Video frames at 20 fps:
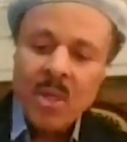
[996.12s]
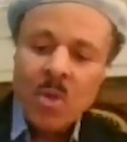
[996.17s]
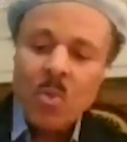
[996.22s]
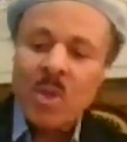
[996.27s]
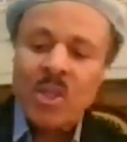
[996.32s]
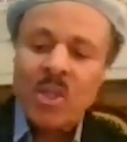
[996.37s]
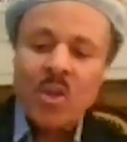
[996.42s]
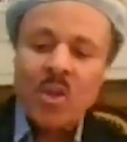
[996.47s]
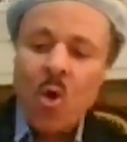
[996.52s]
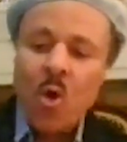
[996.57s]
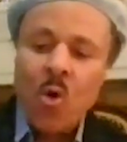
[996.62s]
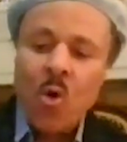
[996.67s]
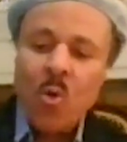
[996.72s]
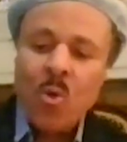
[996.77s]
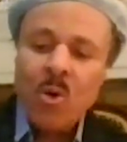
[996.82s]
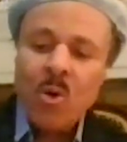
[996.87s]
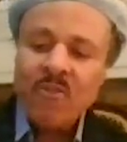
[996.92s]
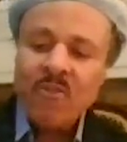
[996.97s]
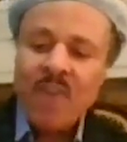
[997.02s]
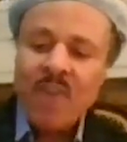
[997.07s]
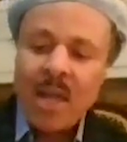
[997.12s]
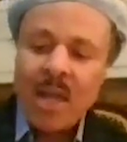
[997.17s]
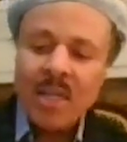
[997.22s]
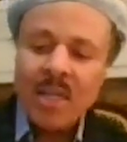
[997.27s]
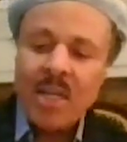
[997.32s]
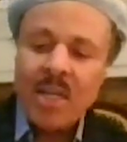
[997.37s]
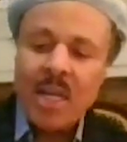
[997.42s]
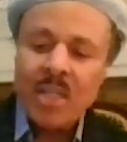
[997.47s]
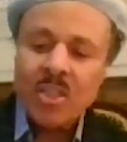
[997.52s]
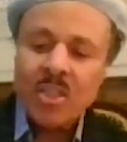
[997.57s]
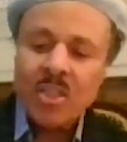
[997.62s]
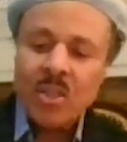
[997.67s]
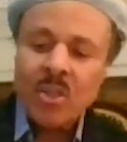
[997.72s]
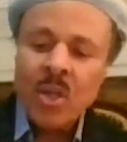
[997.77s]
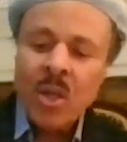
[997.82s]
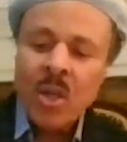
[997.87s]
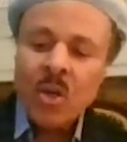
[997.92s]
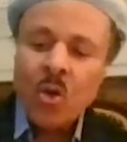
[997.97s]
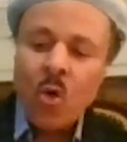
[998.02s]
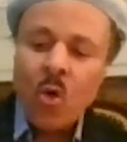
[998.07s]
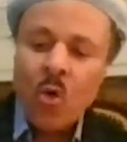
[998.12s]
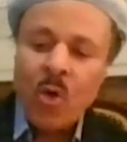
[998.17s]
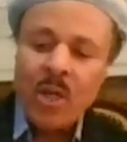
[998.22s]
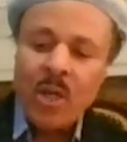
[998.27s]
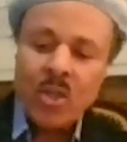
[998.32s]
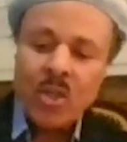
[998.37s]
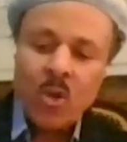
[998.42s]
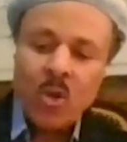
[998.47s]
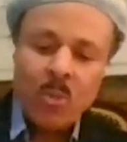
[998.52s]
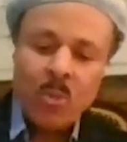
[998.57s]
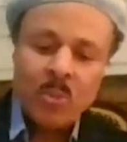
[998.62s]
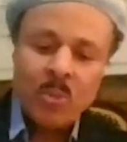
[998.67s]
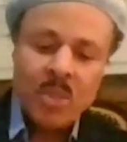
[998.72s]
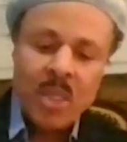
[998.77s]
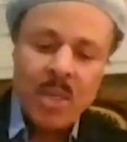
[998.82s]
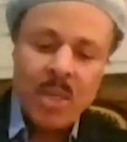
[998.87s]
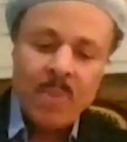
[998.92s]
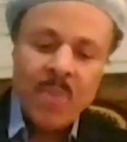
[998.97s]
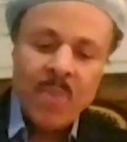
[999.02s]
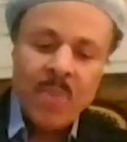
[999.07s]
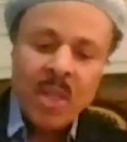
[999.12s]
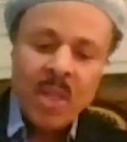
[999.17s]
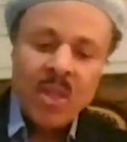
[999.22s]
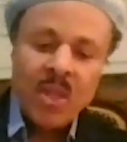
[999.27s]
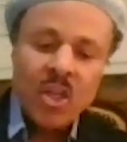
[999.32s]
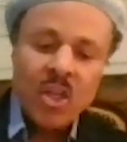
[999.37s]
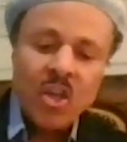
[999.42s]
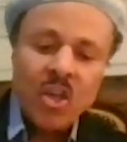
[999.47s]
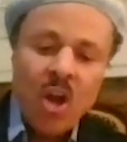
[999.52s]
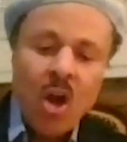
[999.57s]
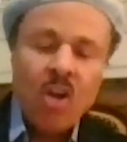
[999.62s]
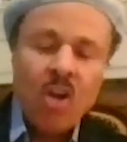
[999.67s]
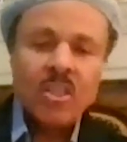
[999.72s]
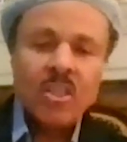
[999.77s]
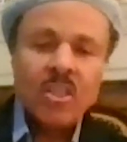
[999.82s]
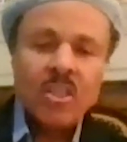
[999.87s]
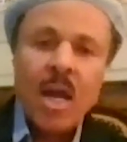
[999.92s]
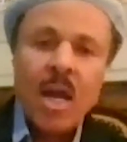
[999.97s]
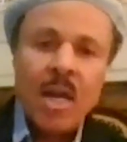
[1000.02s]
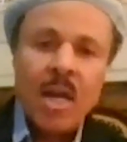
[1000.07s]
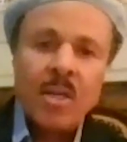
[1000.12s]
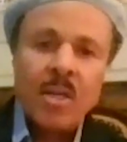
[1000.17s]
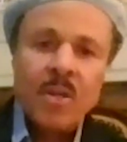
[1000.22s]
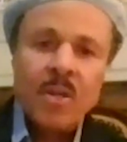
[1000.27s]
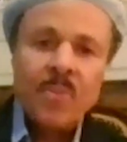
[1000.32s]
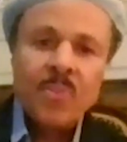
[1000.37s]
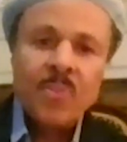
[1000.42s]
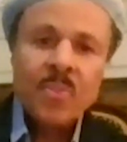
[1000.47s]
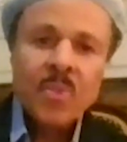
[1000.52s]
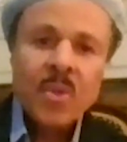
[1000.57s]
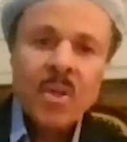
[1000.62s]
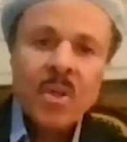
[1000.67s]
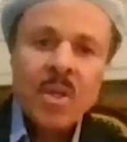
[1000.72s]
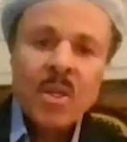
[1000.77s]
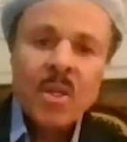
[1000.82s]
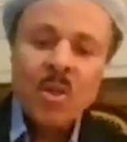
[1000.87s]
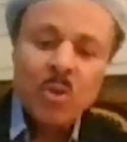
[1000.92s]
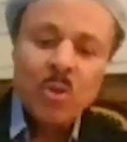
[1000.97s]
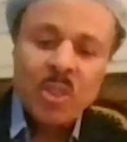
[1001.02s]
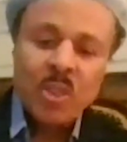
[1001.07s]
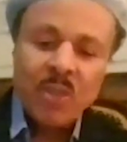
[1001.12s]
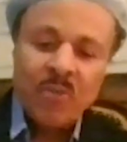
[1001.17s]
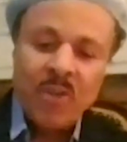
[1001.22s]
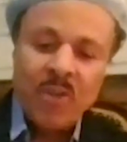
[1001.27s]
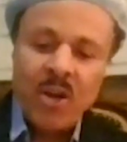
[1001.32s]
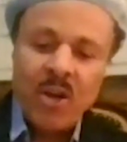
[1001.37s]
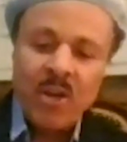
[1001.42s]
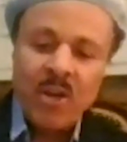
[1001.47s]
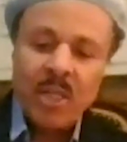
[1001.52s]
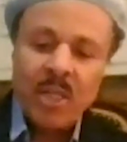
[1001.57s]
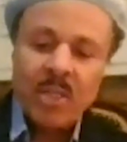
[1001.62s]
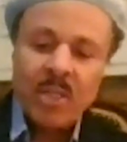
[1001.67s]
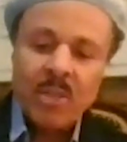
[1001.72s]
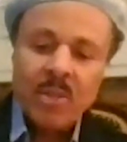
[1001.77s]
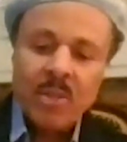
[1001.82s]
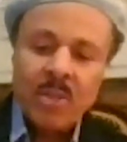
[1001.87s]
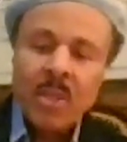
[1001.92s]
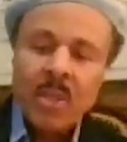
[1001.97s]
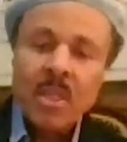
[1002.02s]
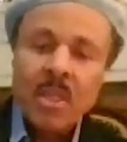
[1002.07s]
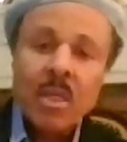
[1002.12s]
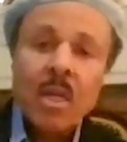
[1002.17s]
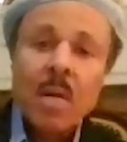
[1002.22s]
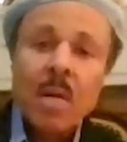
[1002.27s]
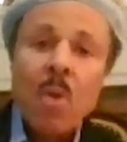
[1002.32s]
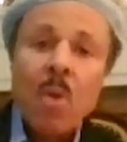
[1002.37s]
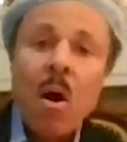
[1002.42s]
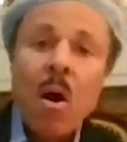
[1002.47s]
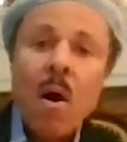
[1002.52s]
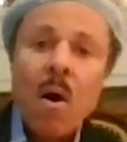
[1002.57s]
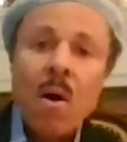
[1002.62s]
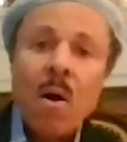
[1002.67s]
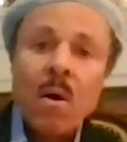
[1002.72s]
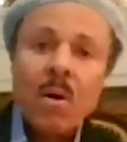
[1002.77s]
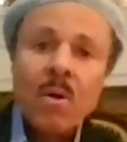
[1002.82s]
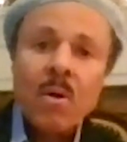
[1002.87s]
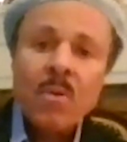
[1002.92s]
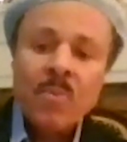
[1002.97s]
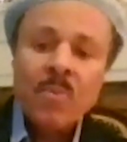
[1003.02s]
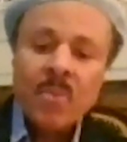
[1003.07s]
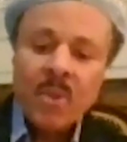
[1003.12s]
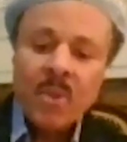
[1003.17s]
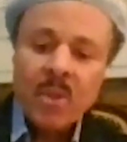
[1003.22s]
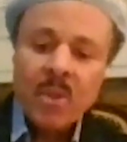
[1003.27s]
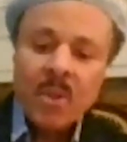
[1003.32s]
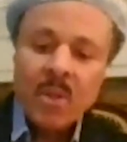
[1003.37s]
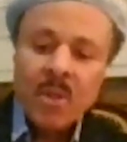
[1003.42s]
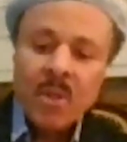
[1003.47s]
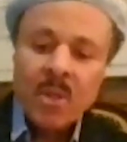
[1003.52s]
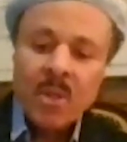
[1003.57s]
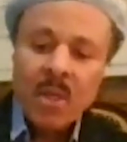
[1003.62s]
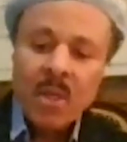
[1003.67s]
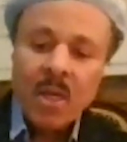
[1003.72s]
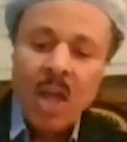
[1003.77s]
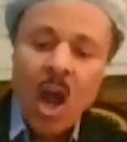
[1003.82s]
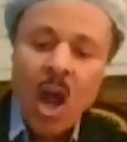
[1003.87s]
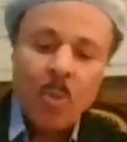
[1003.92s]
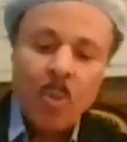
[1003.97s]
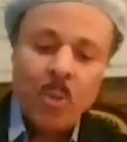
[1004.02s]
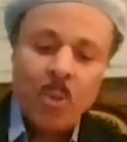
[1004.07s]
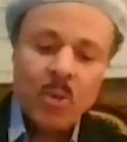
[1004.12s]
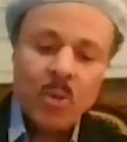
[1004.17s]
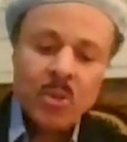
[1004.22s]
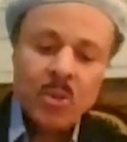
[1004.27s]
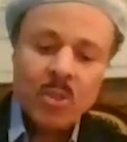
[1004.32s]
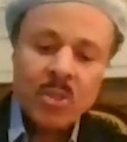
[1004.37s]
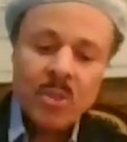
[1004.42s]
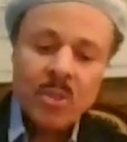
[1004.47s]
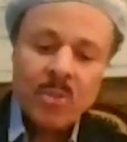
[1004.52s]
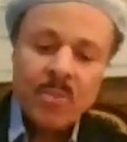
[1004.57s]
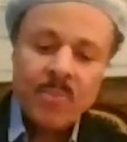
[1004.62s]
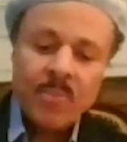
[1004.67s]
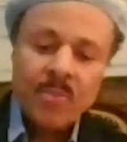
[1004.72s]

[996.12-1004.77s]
With no validation, Corey terms them the dark side, Luciferian, the cabal, LARPers.